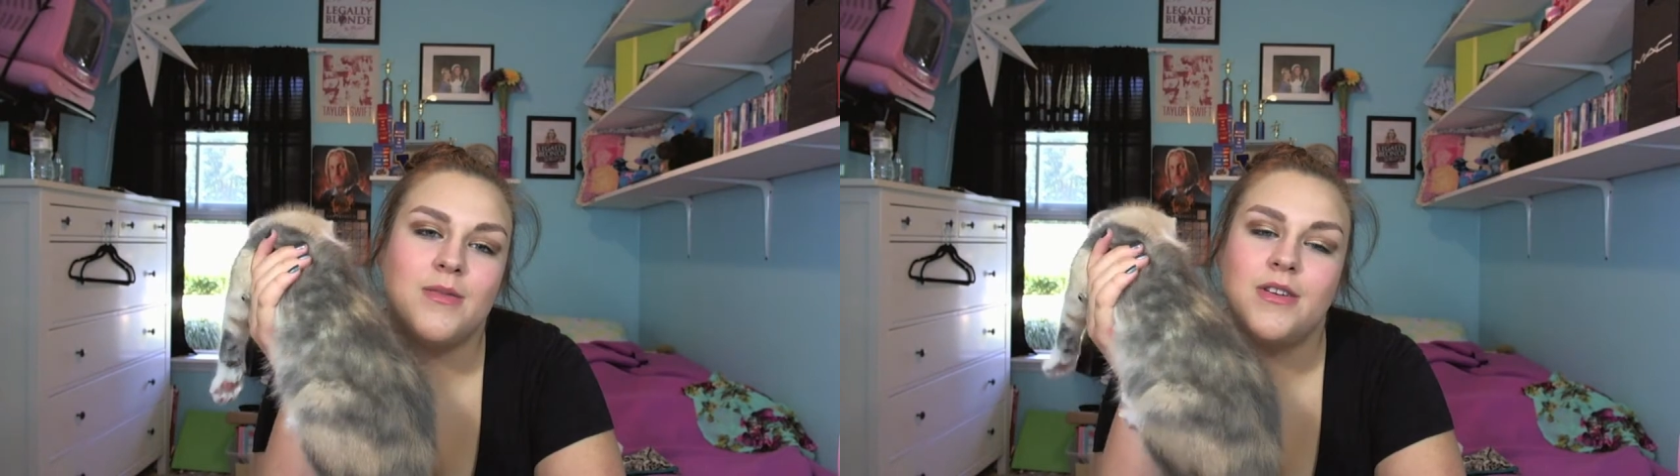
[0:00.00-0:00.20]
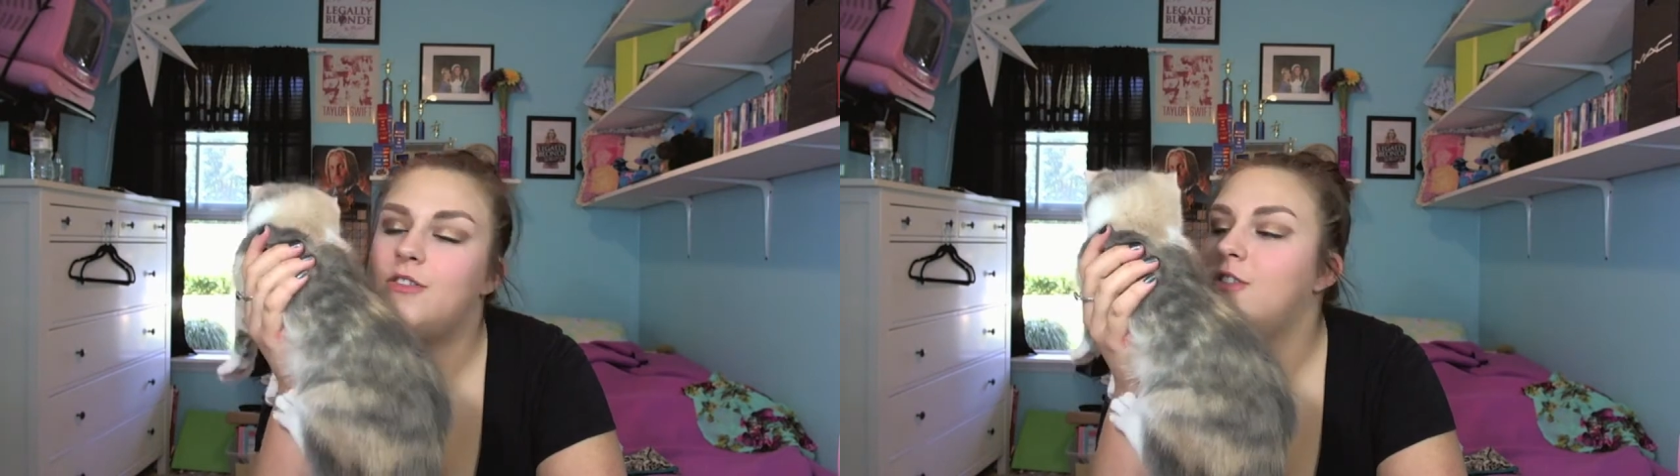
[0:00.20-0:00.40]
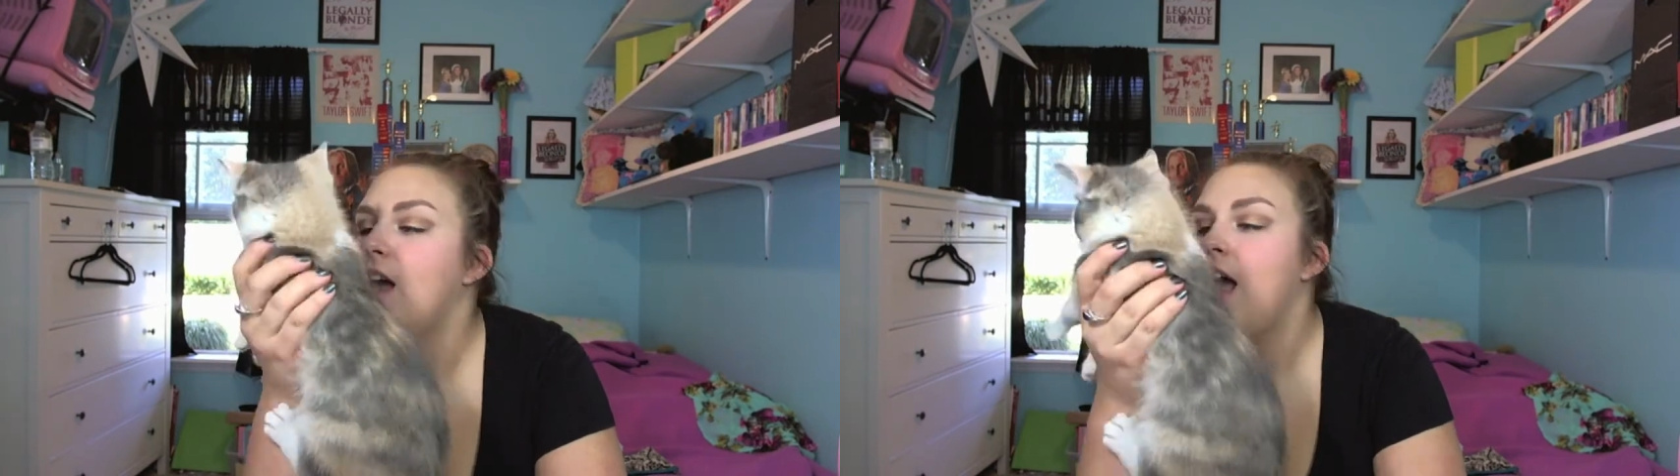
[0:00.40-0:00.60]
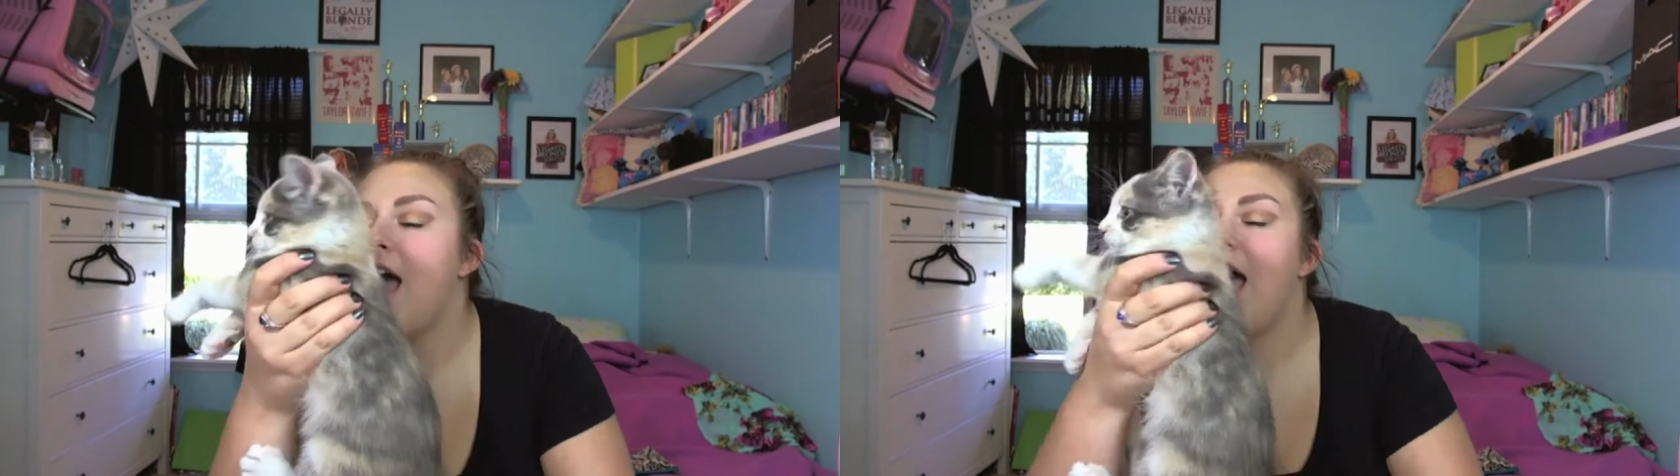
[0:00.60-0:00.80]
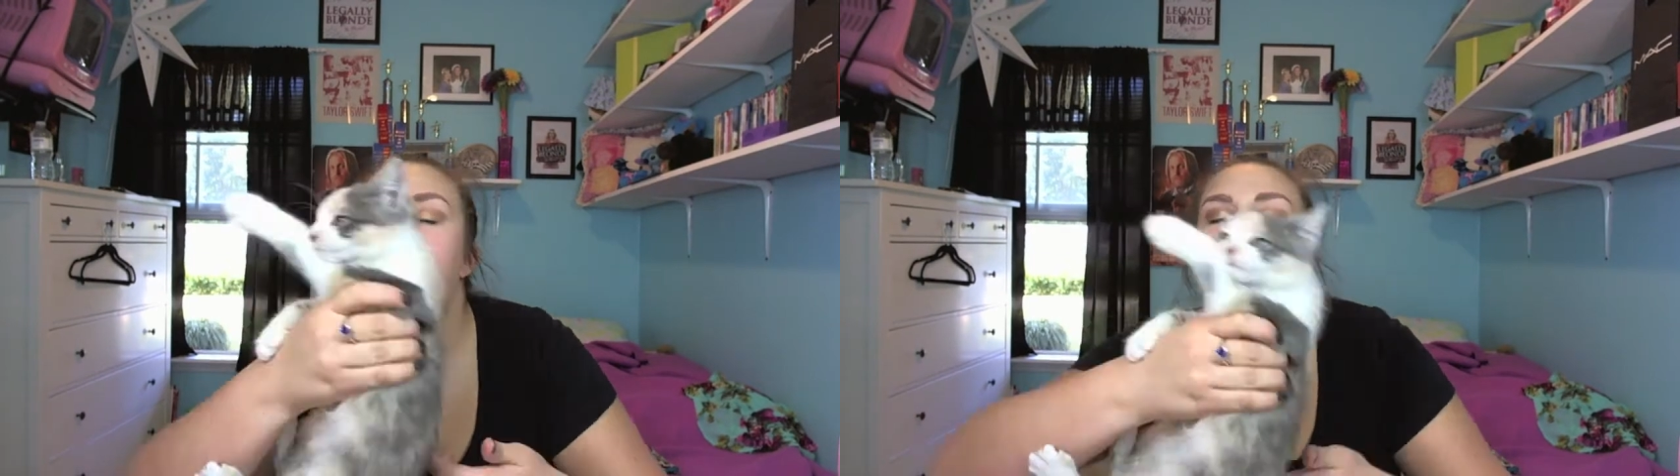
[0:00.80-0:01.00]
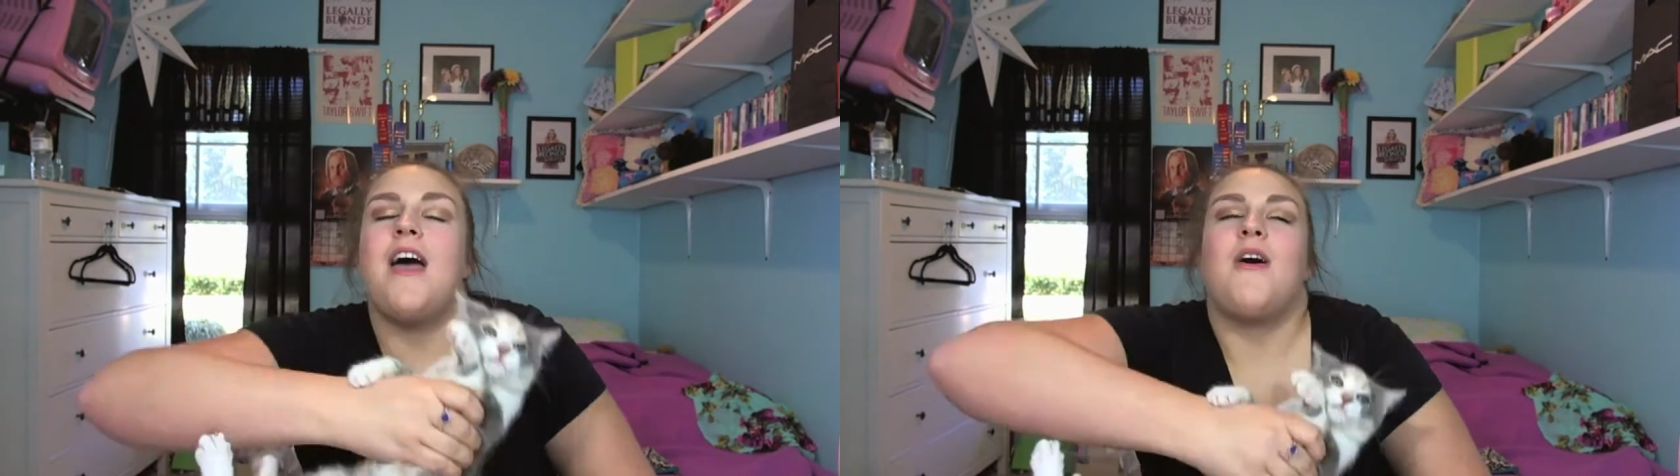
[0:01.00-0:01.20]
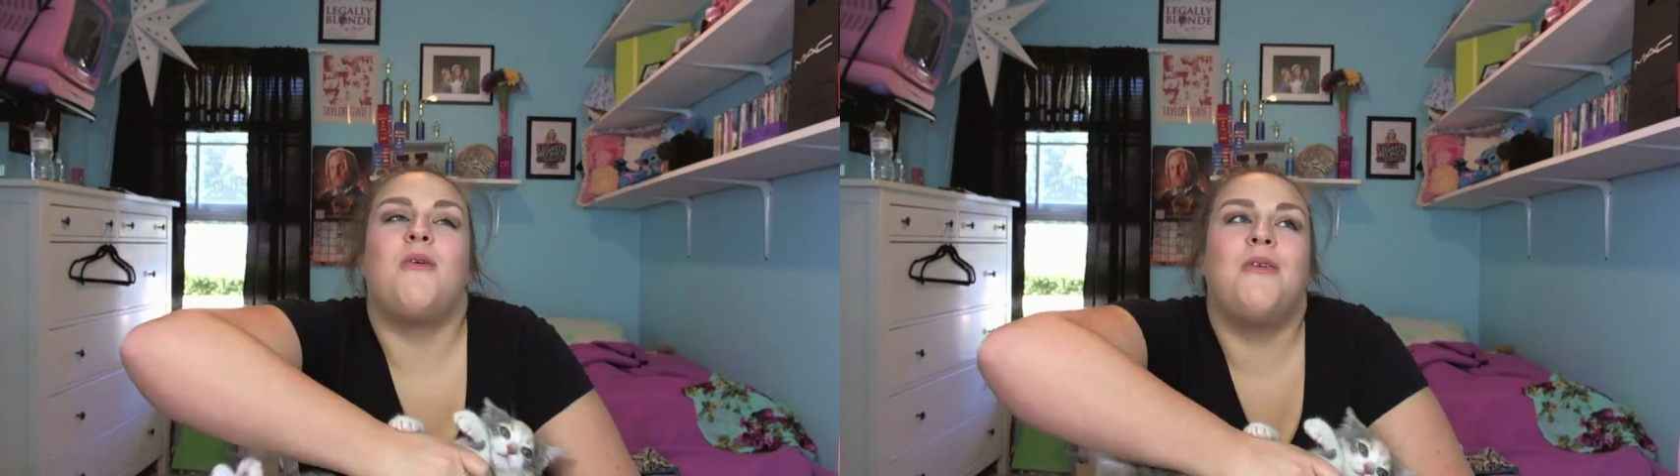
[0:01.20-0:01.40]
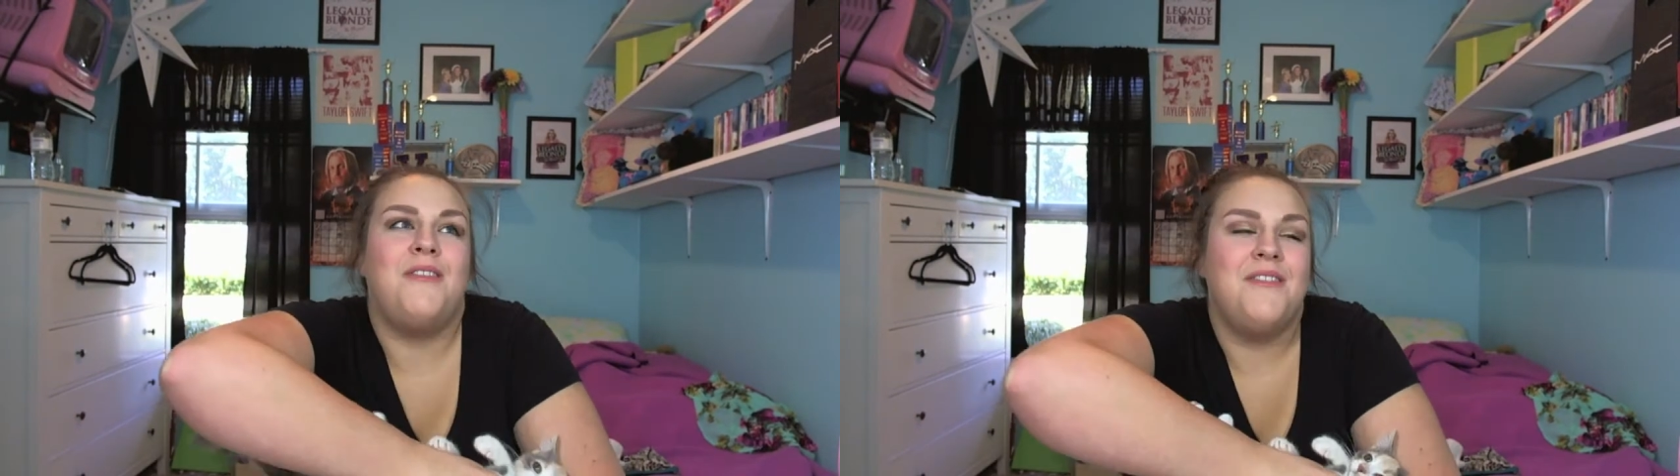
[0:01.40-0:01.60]
much.
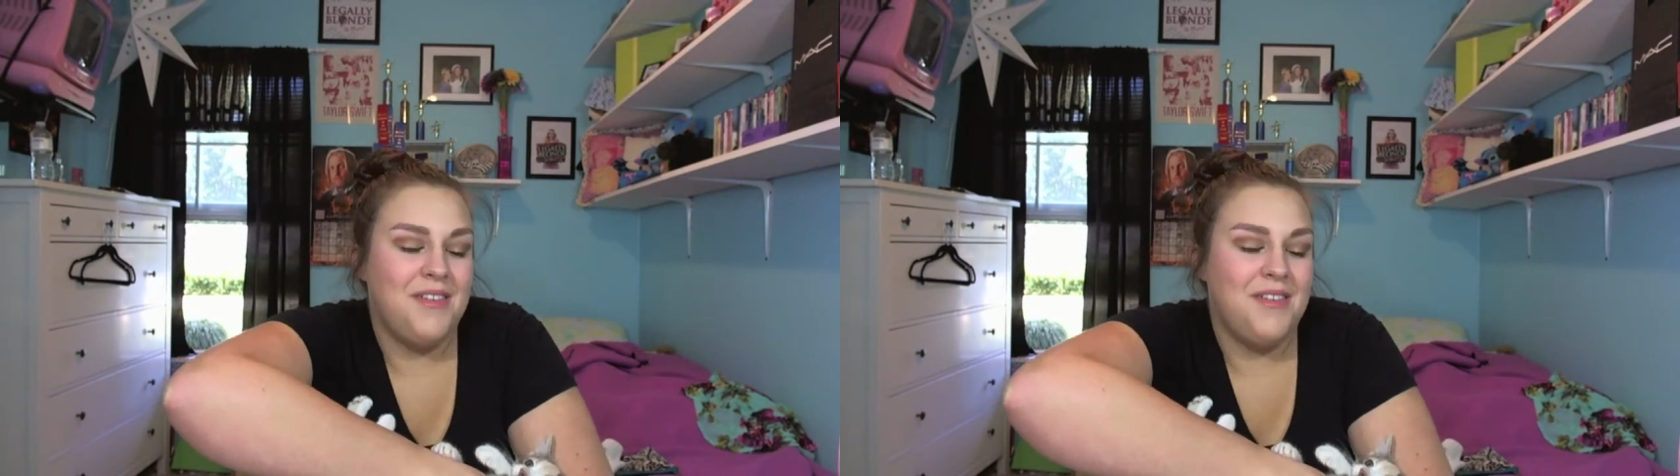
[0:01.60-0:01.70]
Ow.